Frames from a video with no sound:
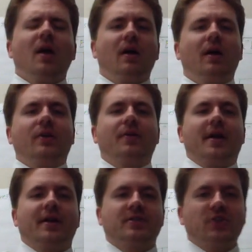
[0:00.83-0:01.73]
All right,
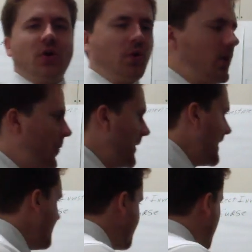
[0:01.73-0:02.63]
great. So we
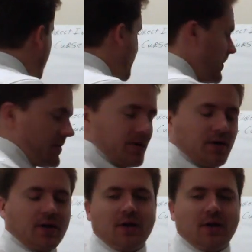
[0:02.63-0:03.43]
left off, we were